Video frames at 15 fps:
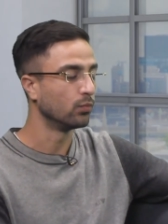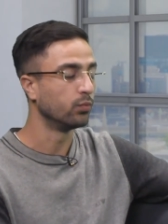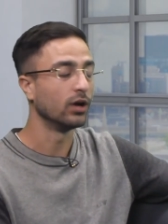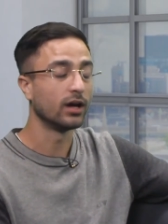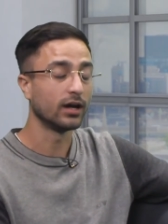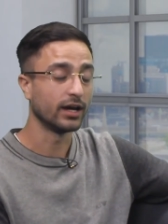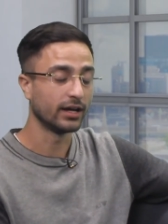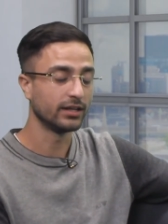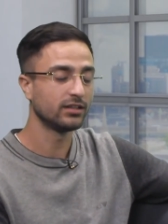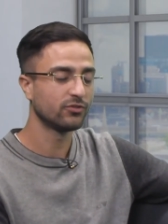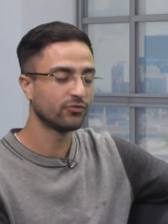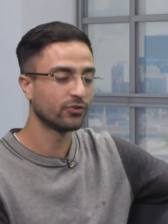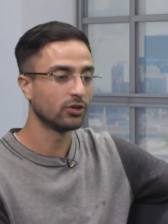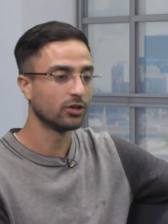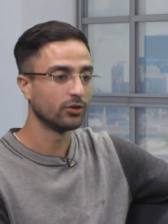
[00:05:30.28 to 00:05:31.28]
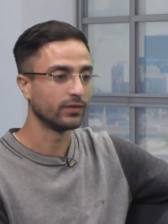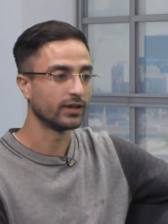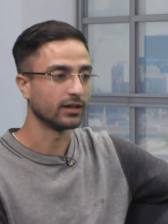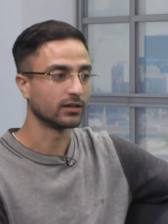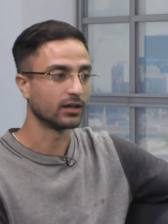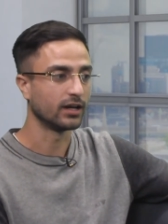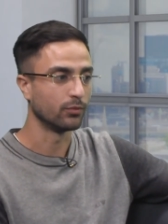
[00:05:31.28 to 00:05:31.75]
I did follow
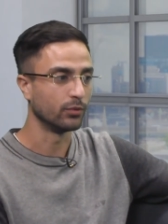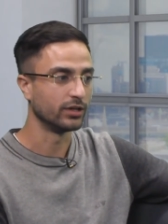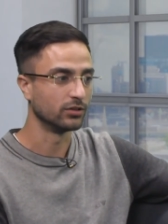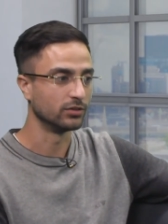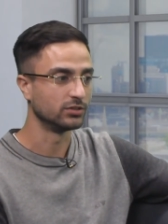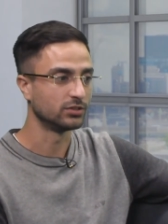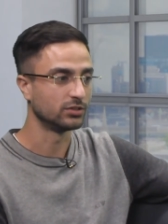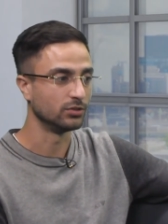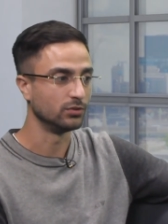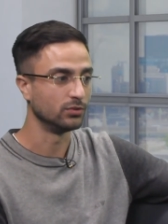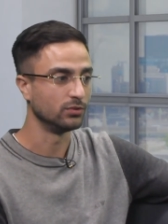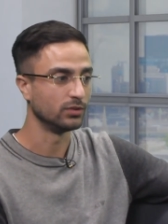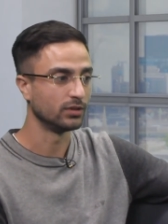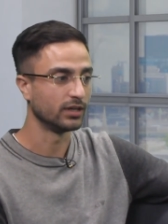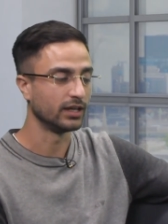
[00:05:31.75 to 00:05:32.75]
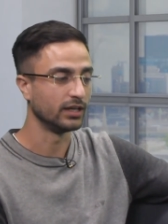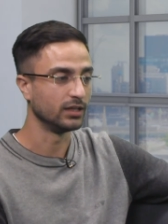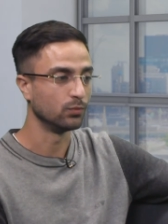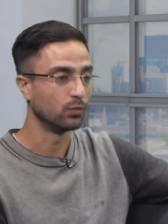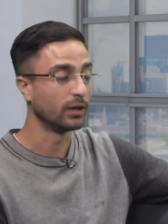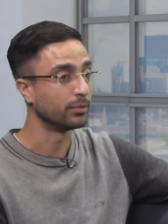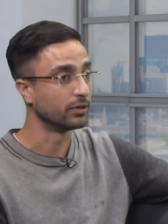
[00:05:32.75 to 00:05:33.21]
that guy. I went on to a
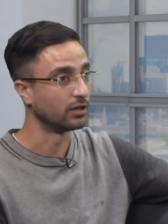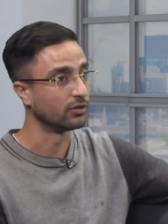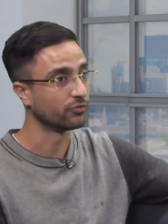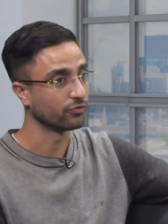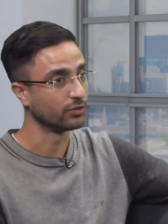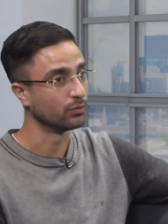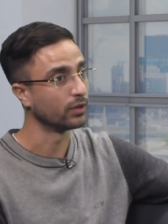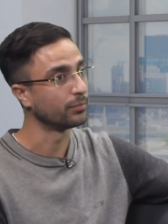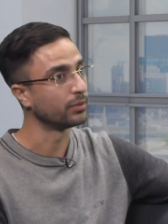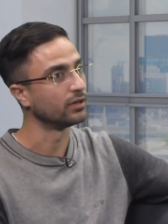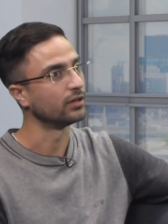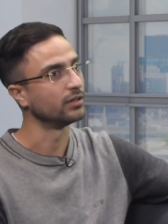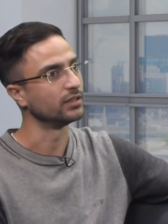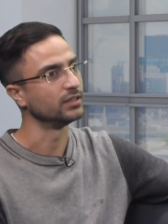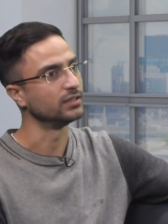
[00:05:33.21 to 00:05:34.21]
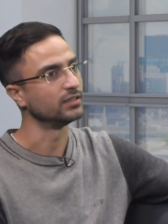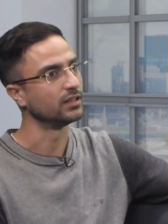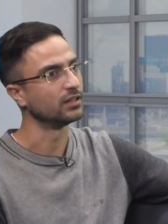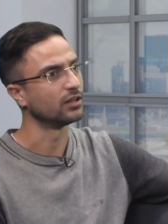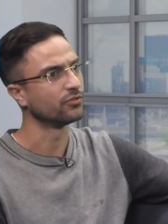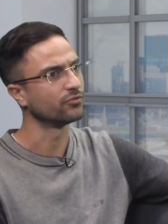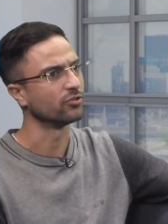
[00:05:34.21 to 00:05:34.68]
webinar, free webinar that he
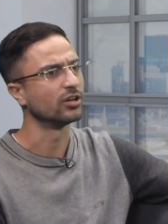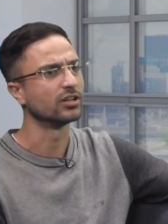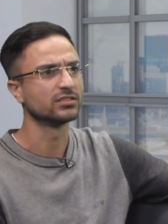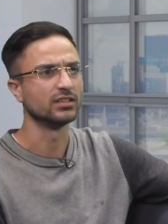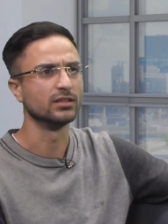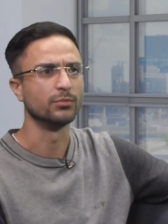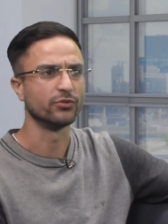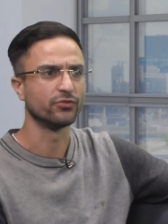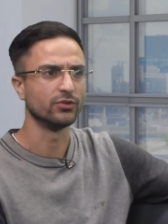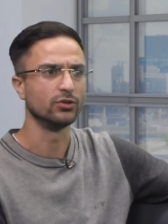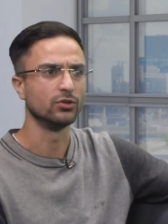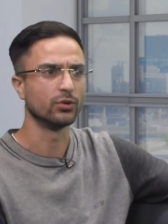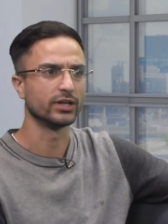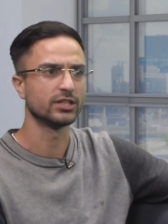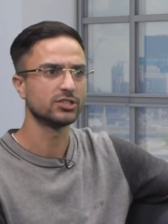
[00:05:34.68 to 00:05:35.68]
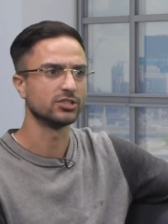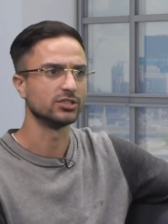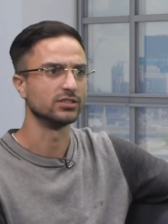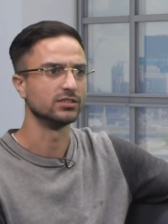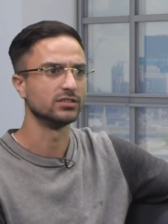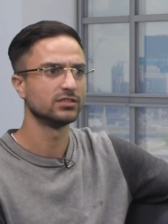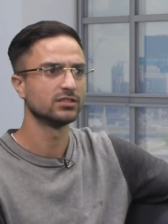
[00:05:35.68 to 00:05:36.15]
did. After asking him a few
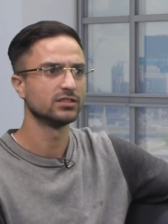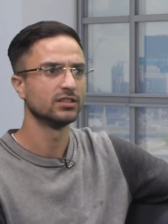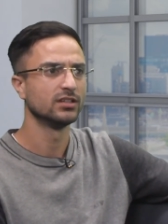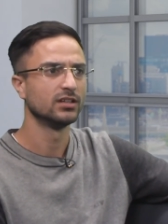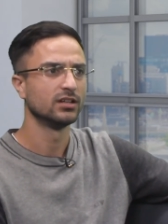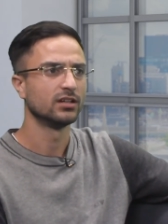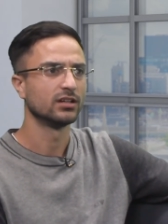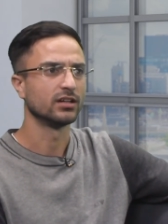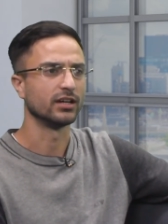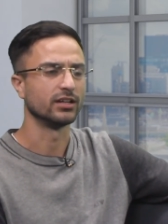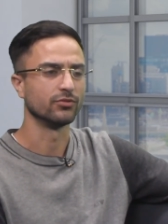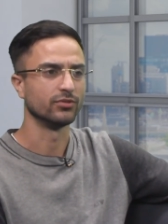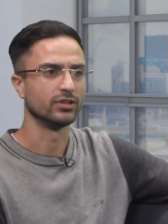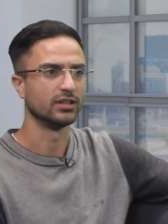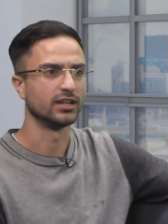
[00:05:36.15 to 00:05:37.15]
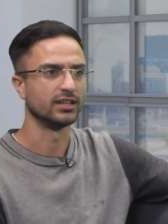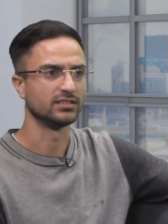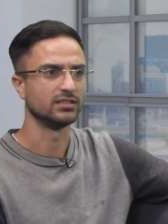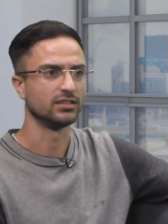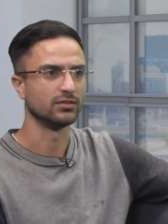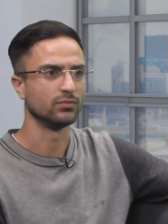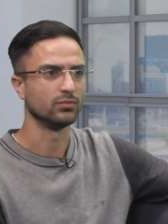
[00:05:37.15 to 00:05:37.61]
questions, kind of
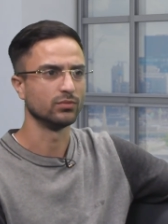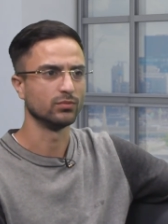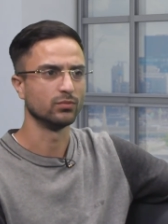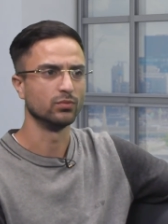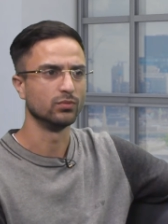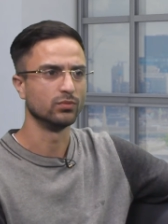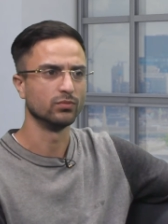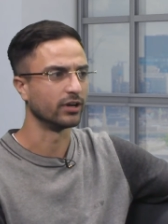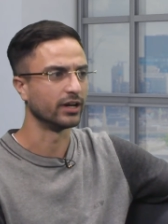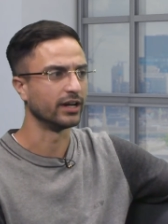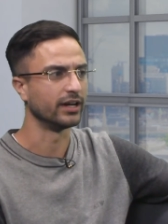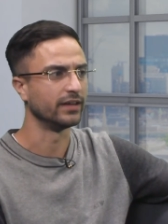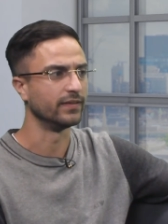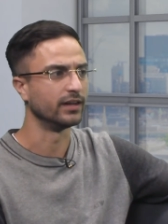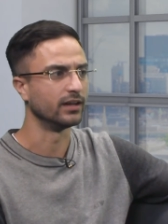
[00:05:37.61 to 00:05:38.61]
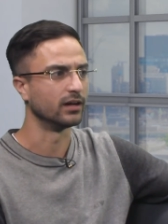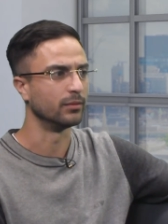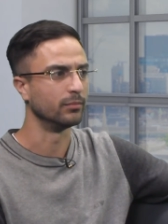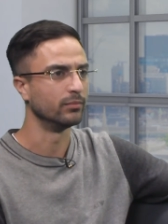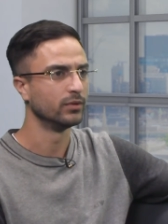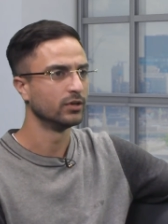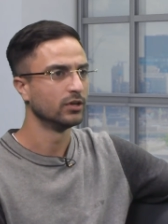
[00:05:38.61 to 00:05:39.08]
realised it wasn't right. And then
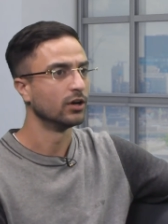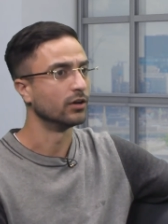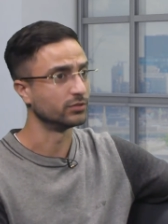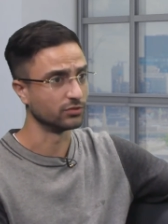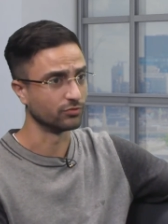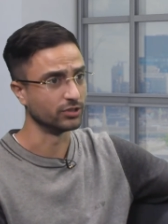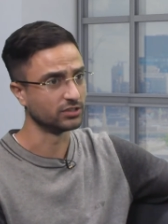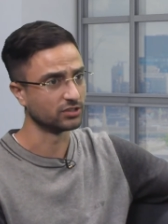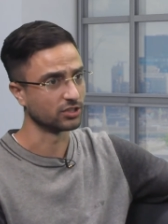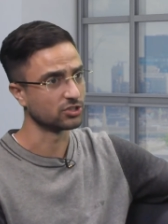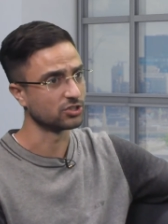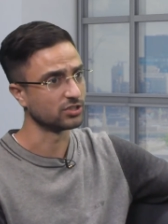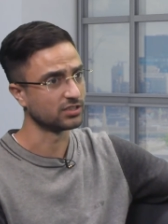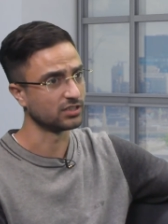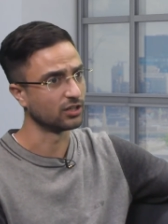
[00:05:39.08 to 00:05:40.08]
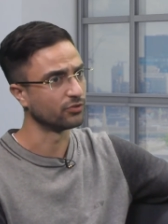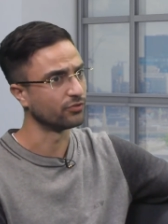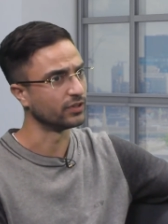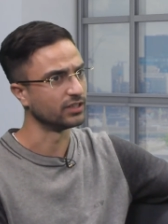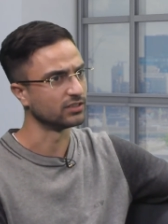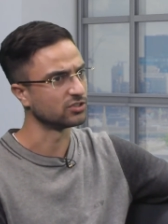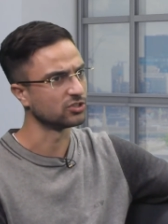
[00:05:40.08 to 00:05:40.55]
obviously researched yourself
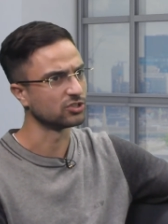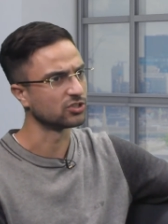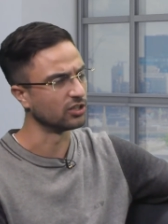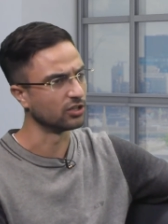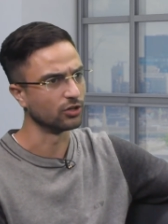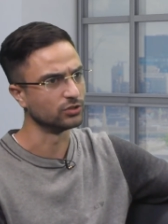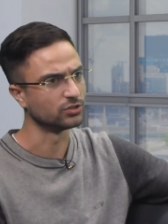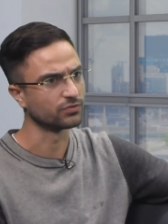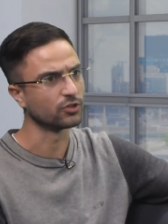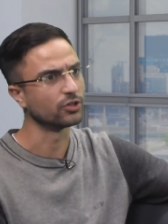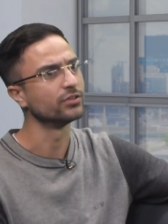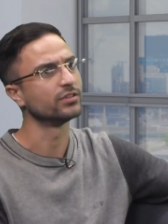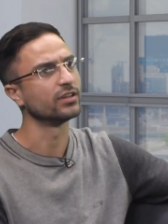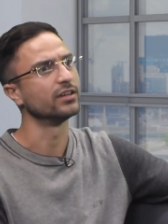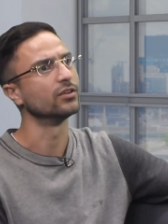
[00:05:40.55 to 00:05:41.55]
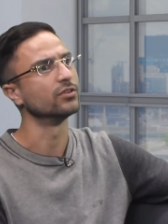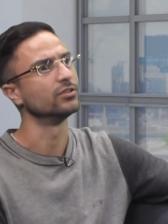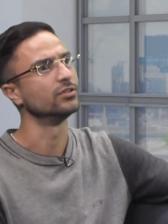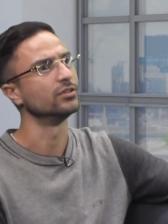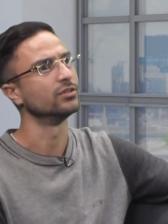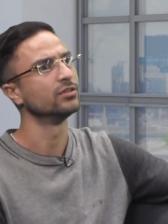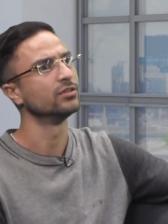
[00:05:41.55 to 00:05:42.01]
and there's just loads of content on you.